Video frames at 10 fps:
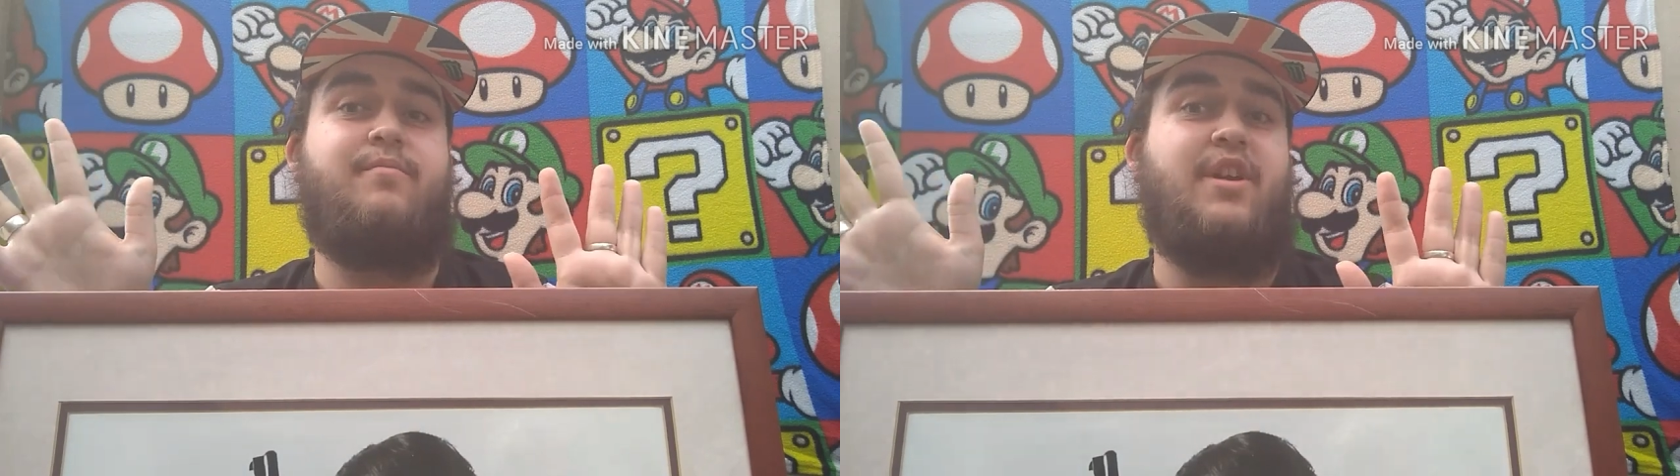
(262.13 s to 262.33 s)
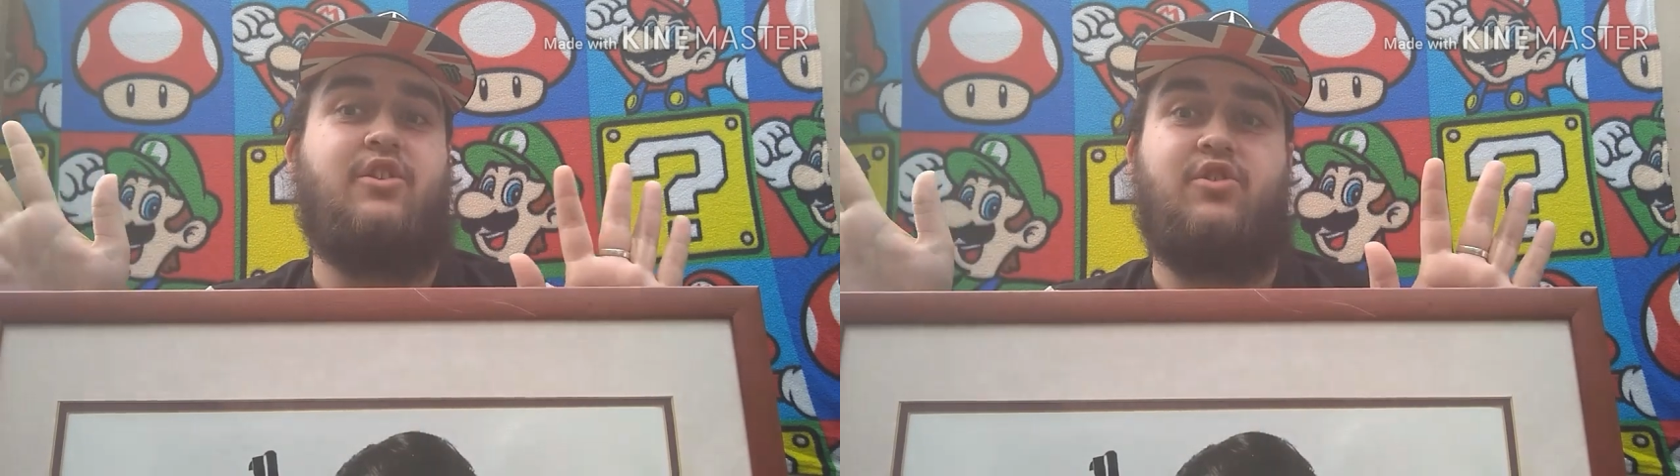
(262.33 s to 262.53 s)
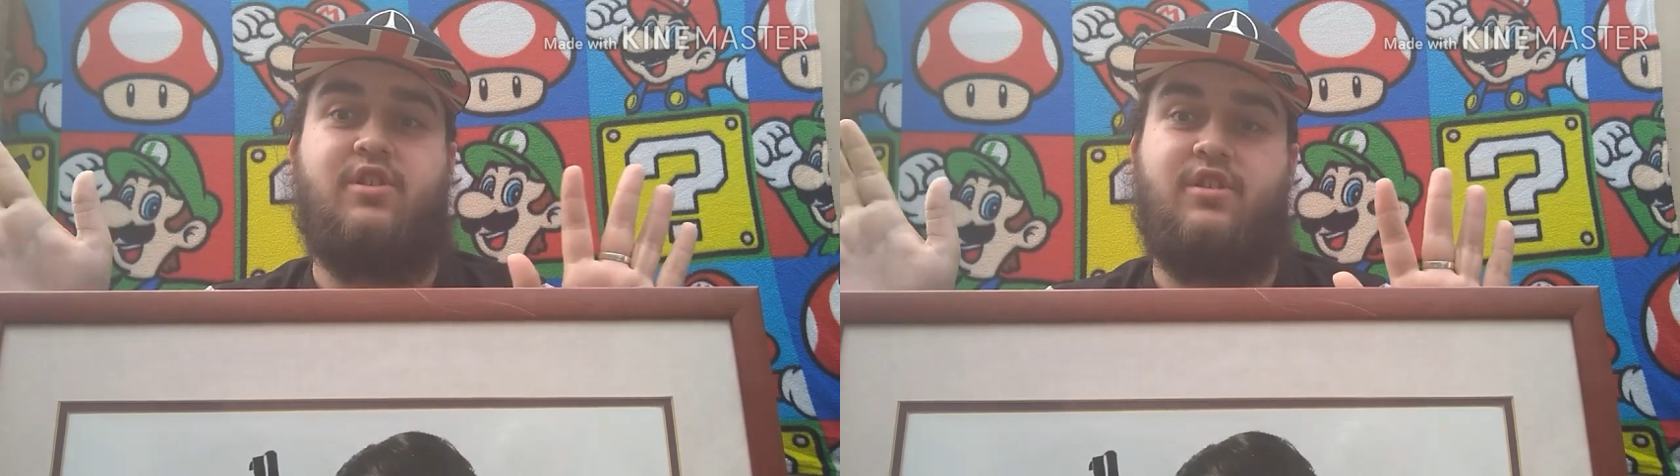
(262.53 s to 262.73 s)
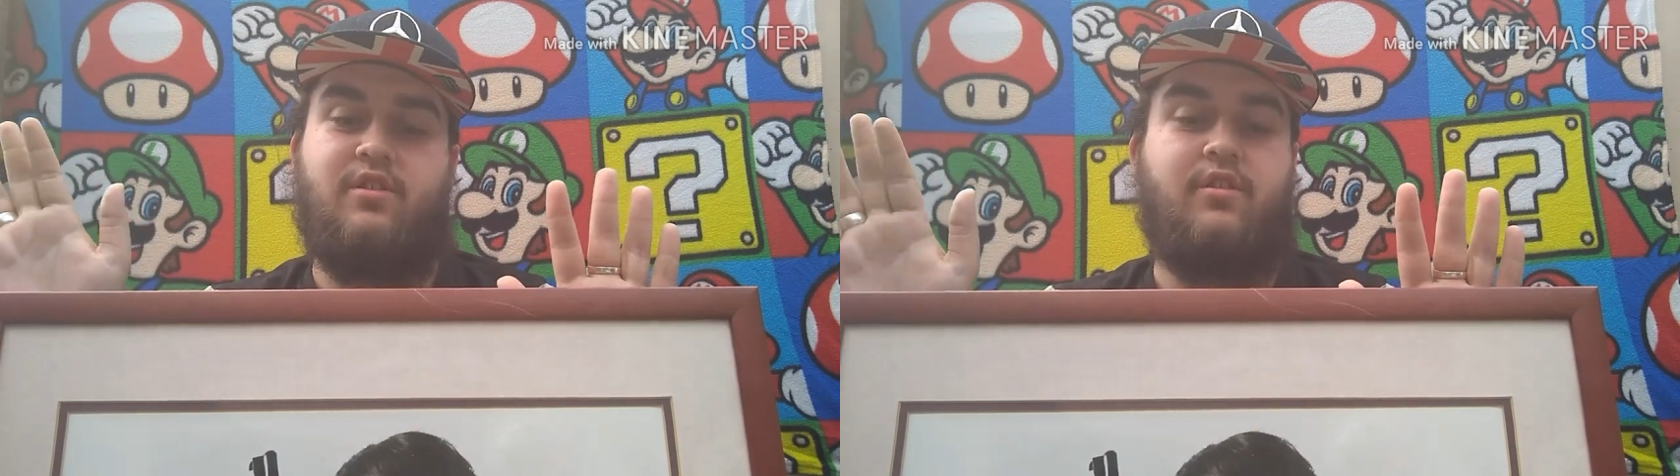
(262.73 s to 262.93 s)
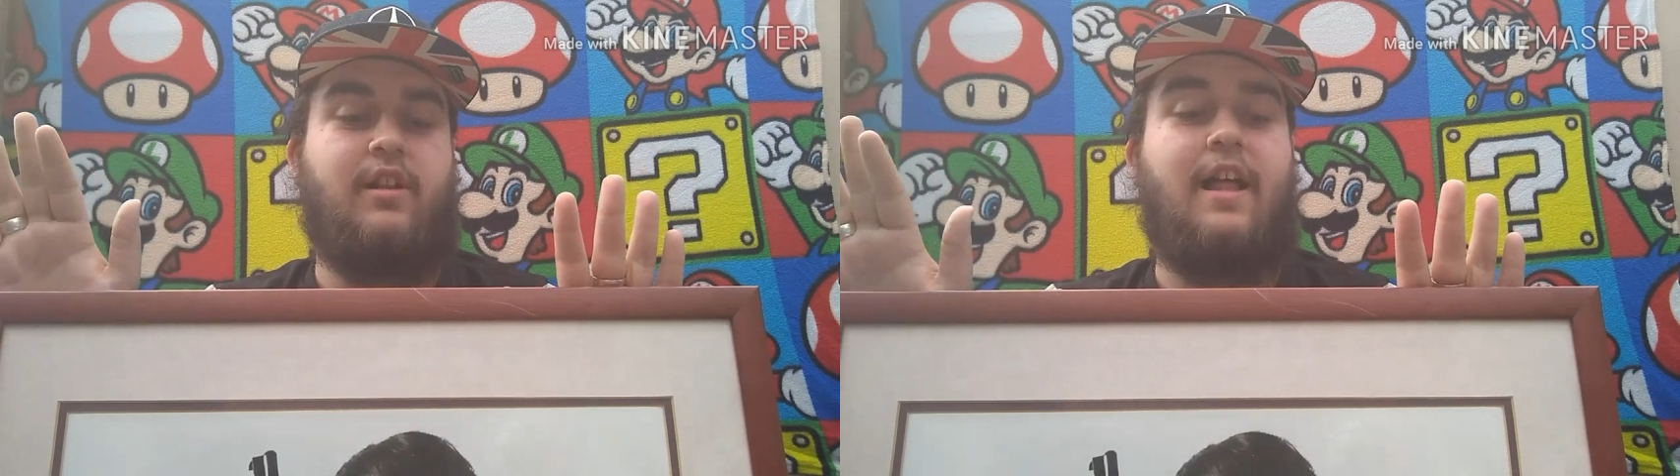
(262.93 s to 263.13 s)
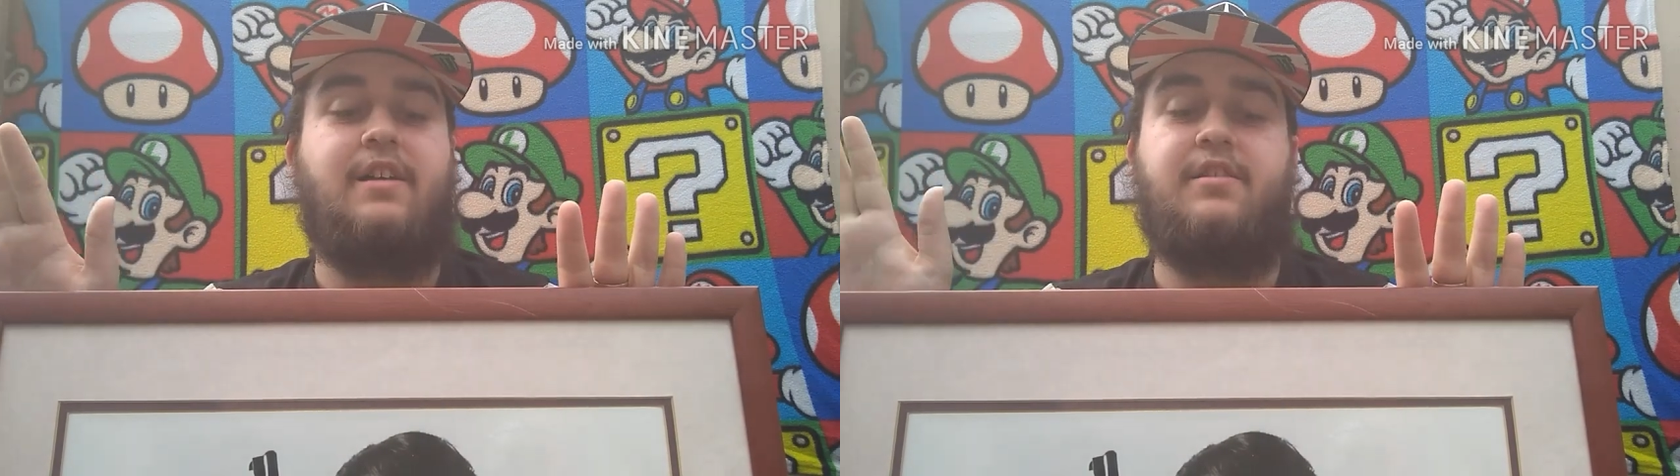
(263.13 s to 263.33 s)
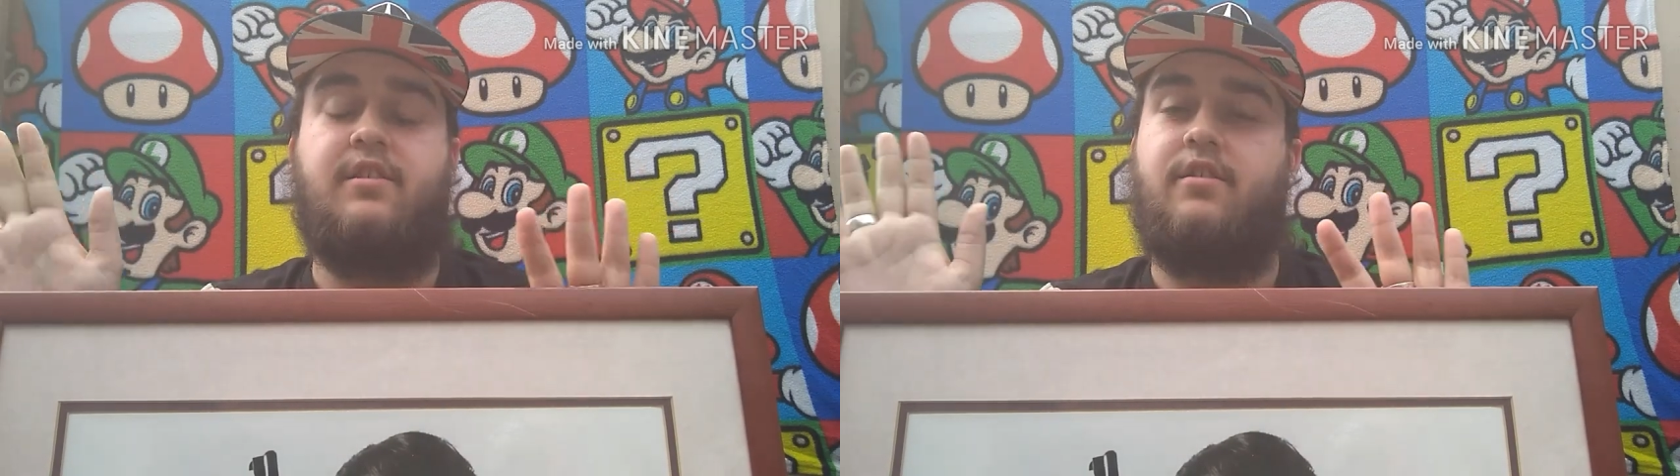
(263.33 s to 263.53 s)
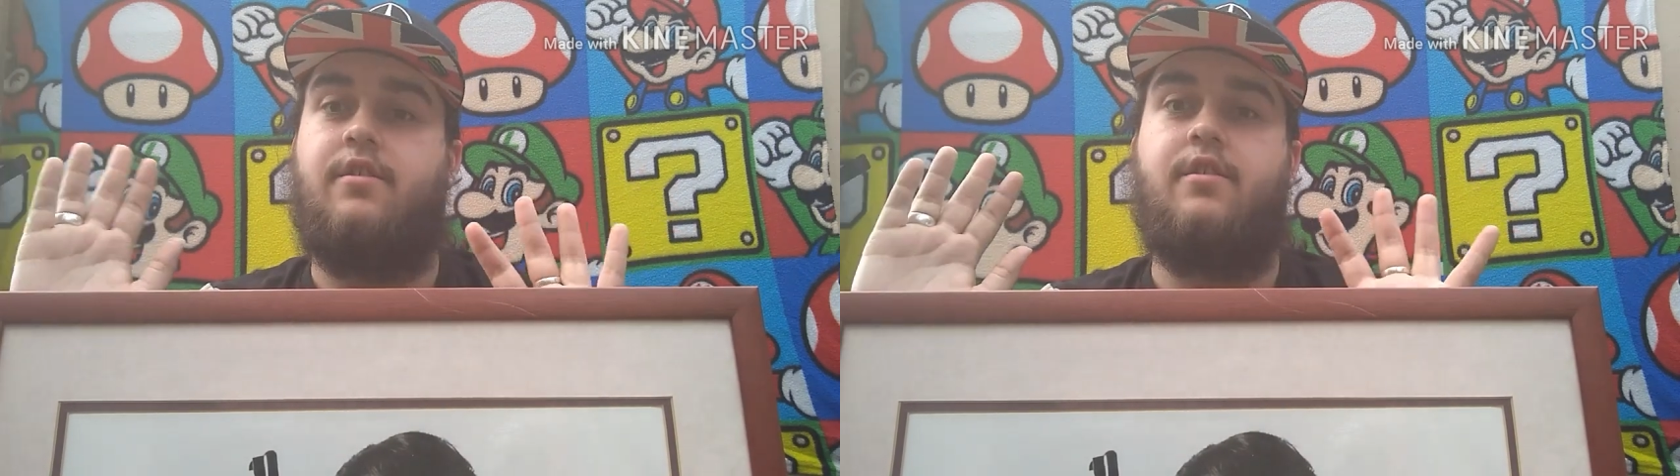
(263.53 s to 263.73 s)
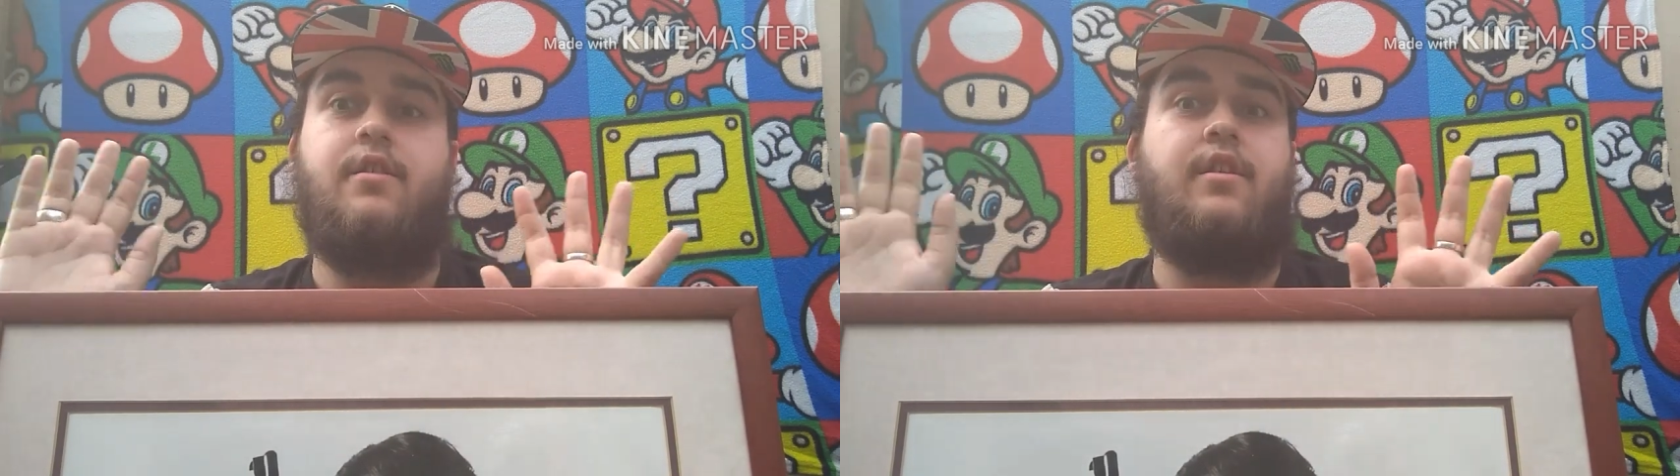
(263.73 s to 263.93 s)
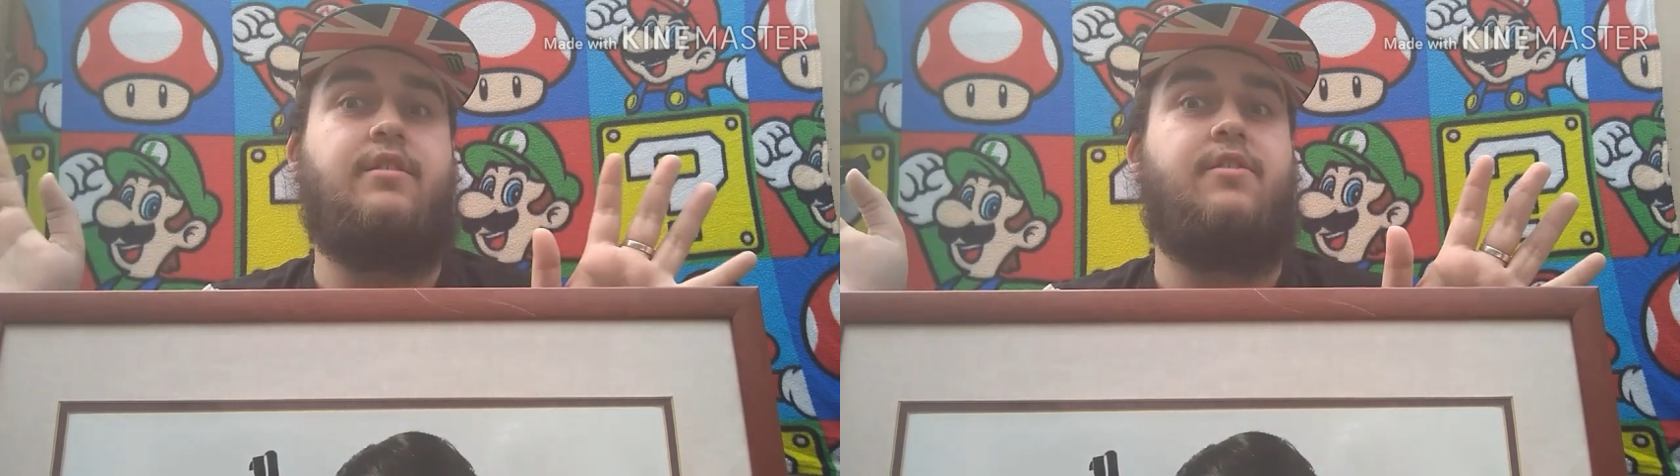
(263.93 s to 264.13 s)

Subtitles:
pictures and glass and